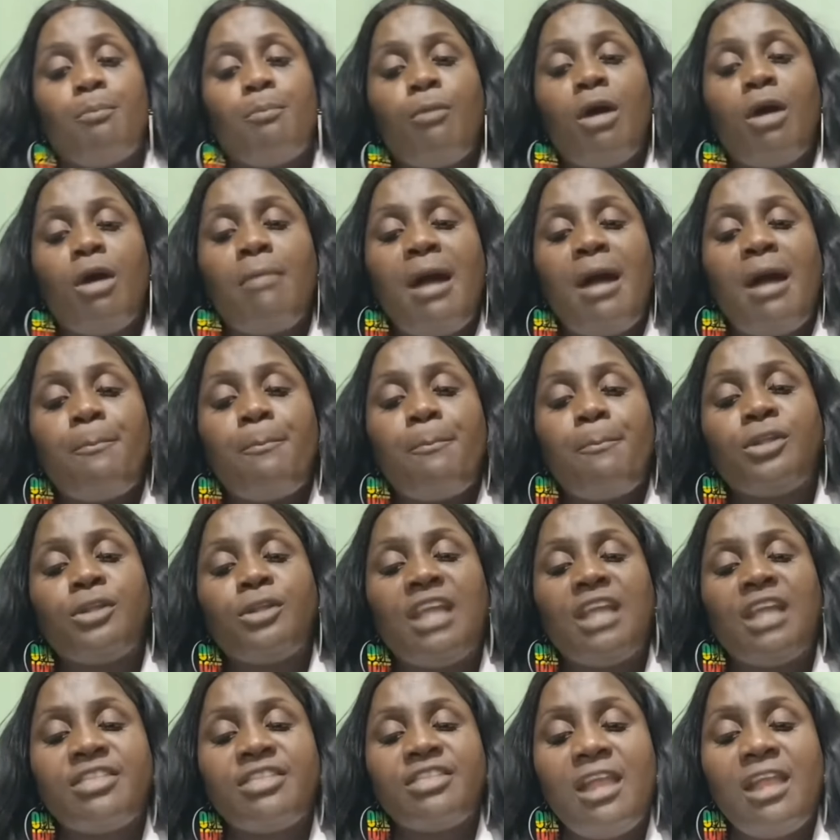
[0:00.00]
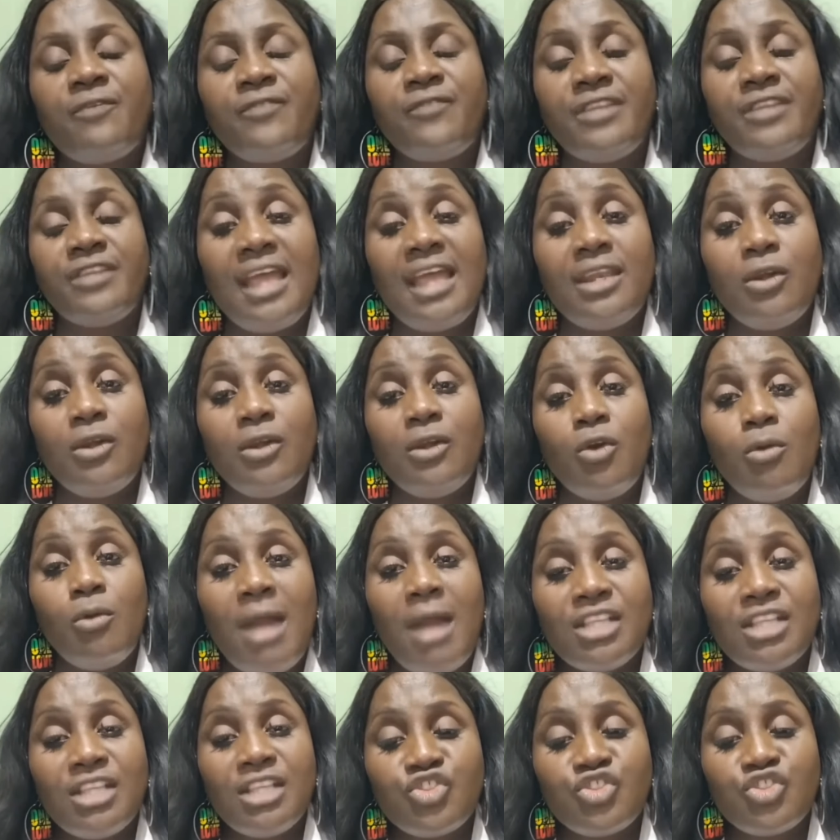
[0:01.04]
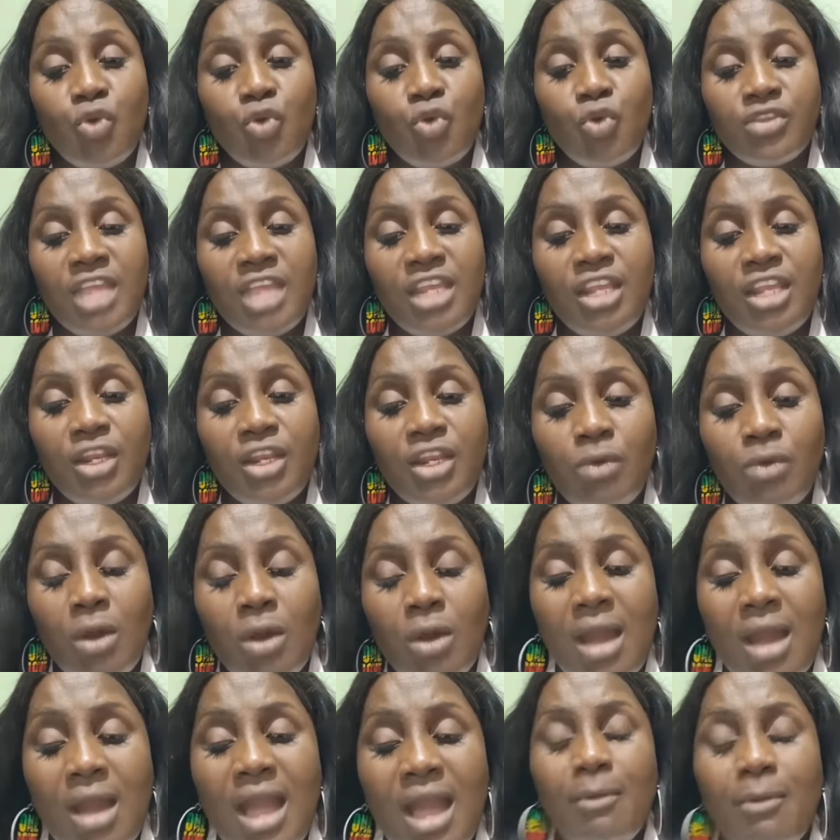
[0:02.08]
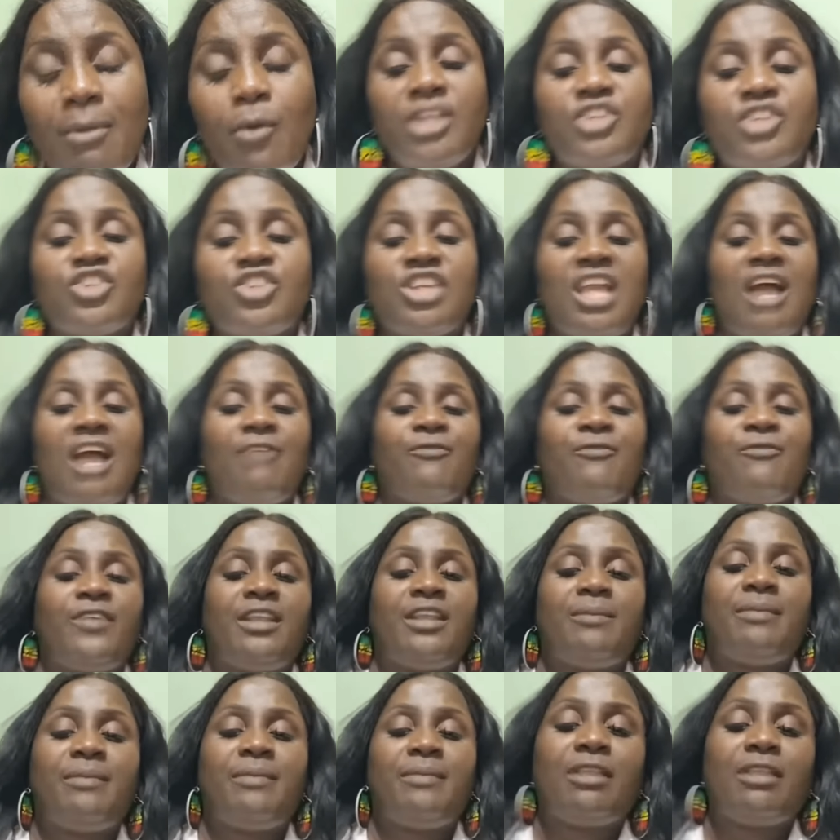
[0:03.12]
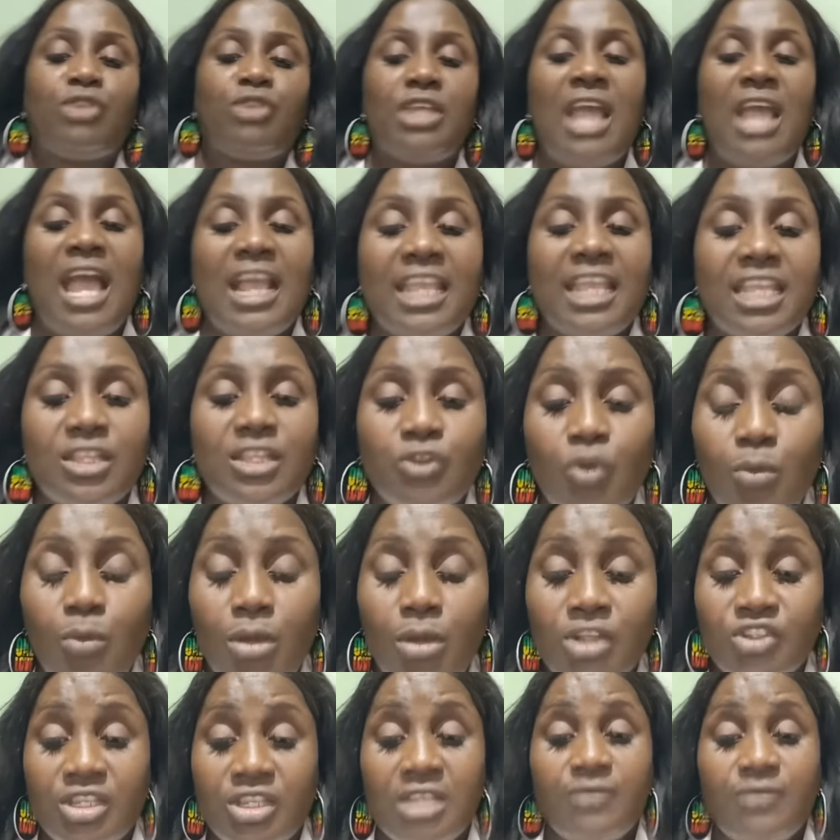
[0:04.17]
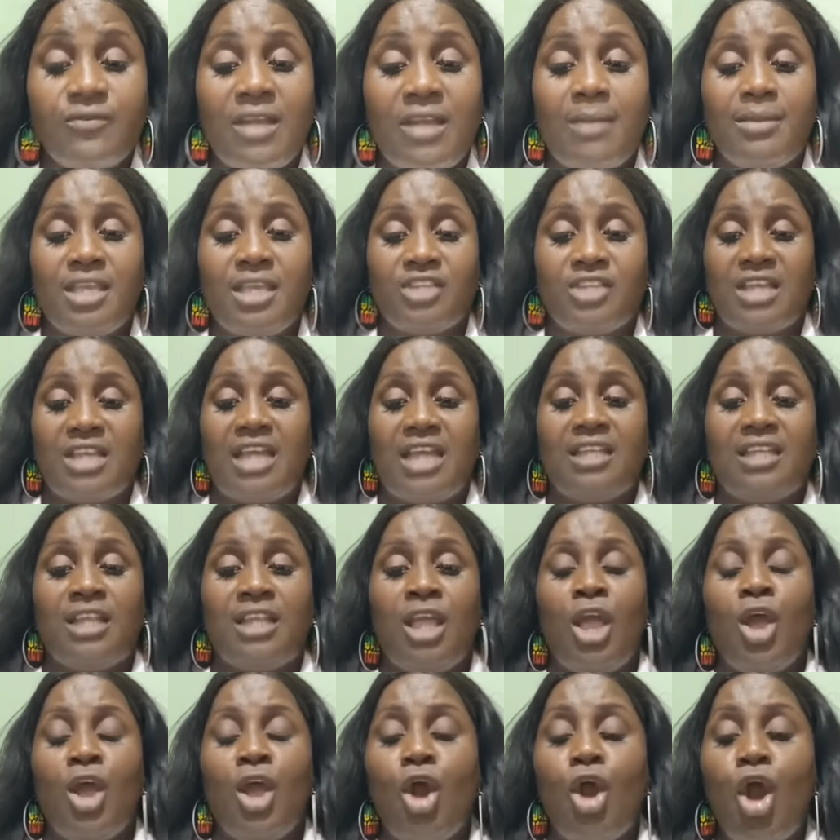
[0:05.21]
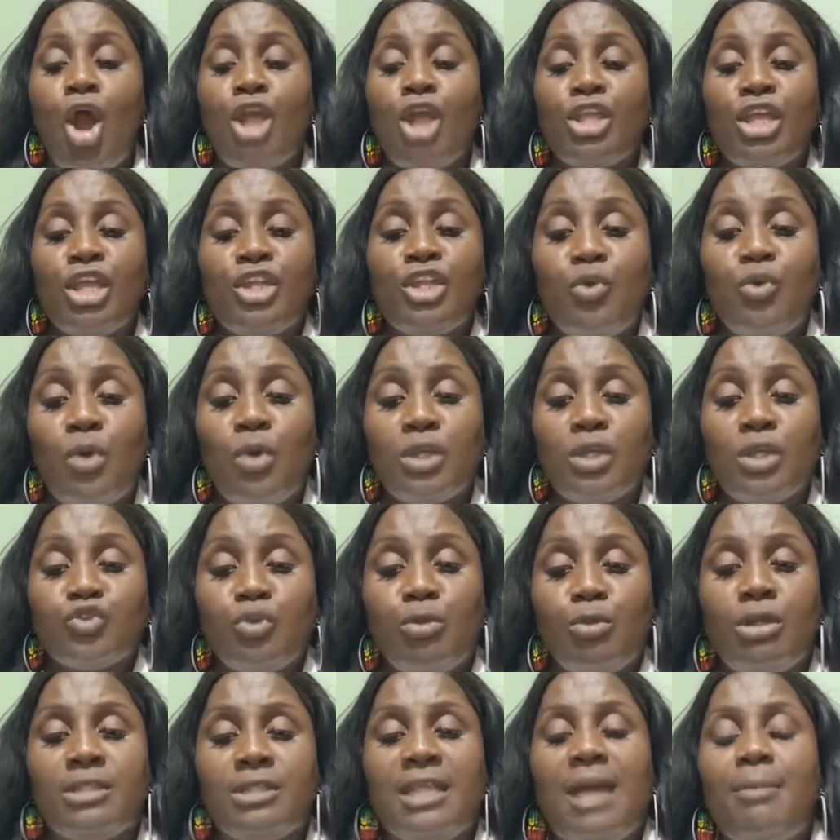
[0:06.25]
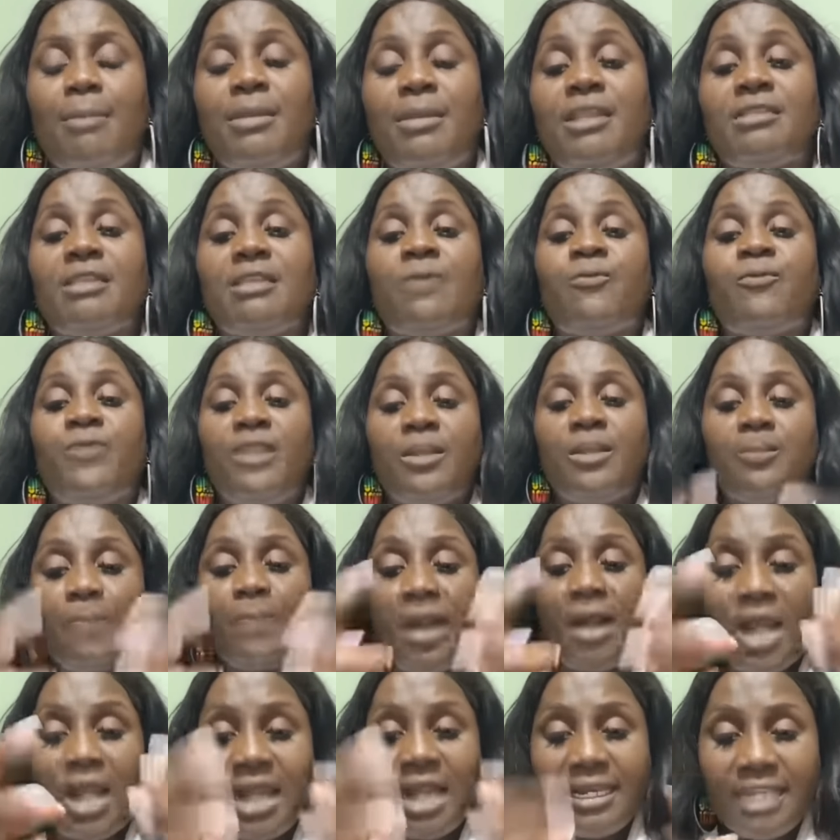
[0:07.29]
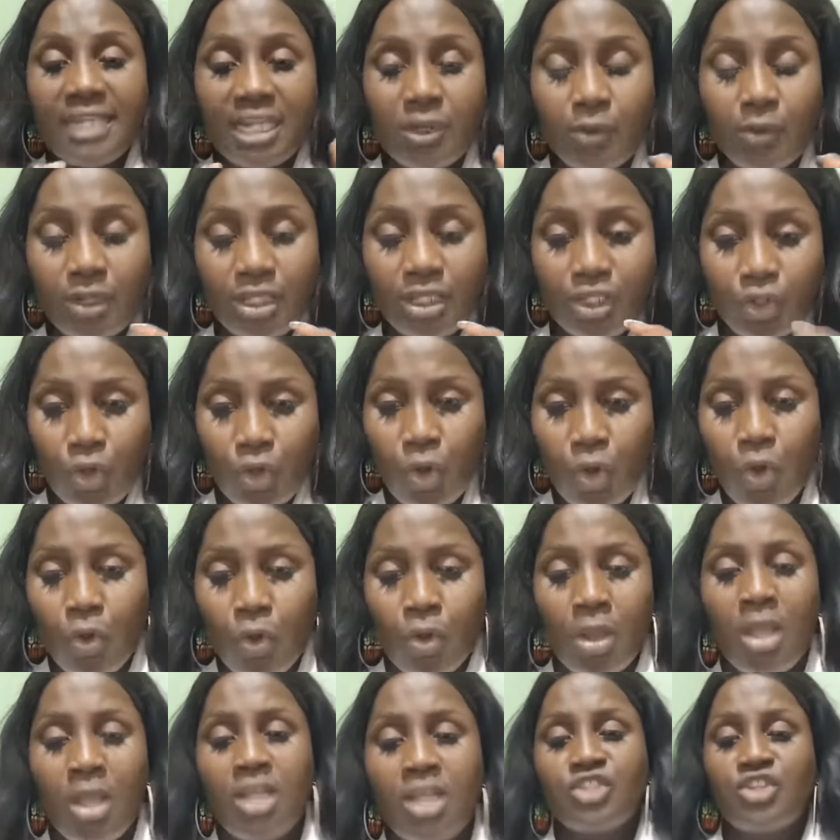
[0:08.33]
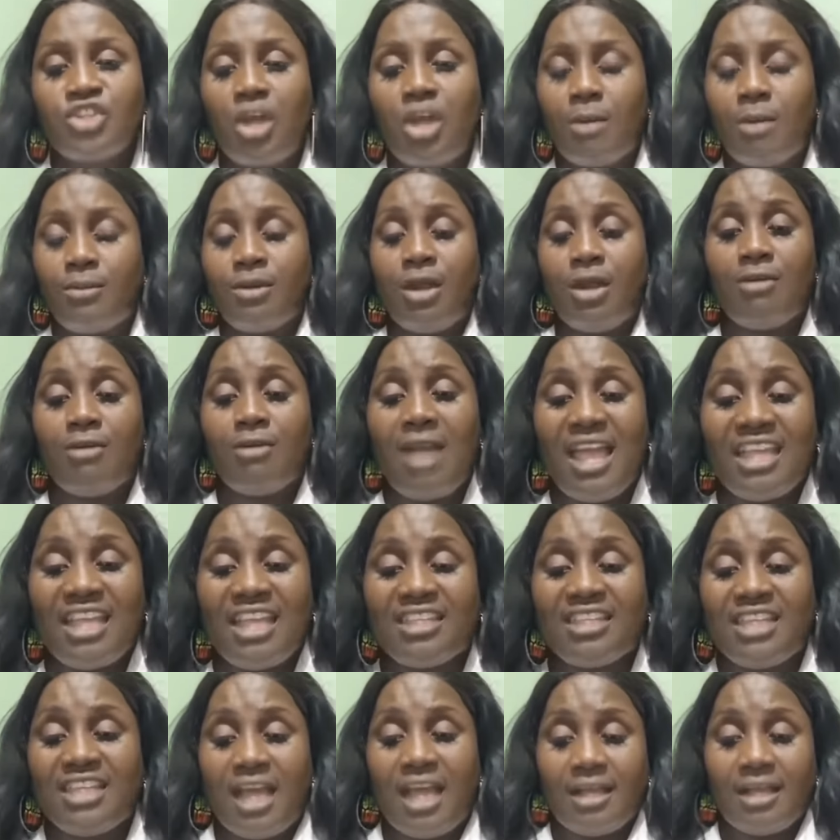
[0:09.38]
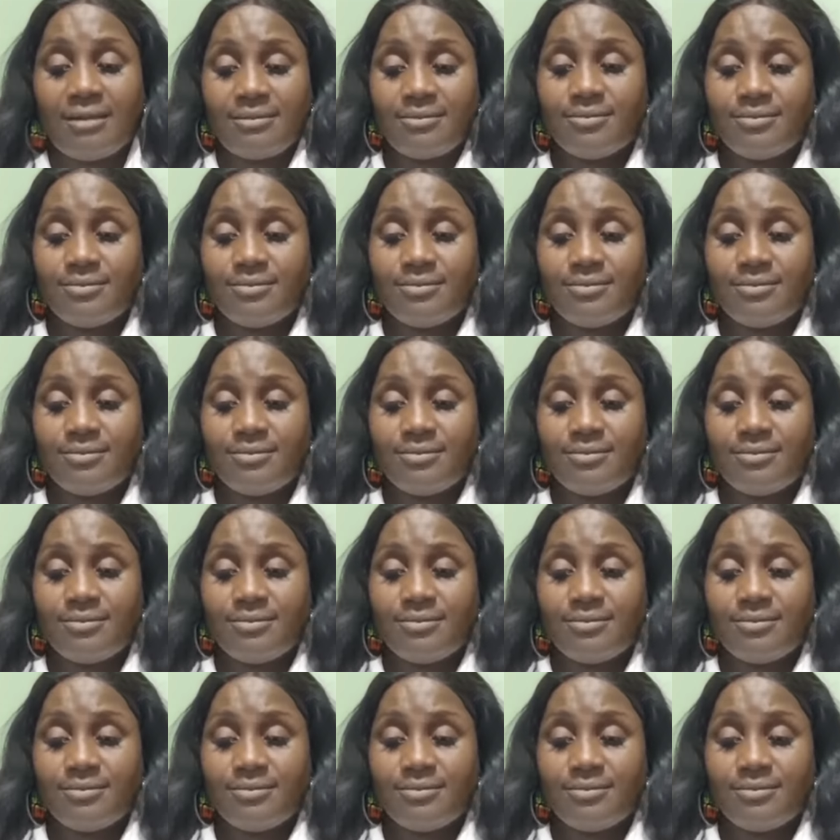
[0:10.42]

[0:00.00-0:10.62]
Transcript: But, man, put yourself in the woman's shoes. You don't know what happened with you and Philip. That you give too much information. Oh, you know us too much. That means that Philip I connect with you. Something not right here.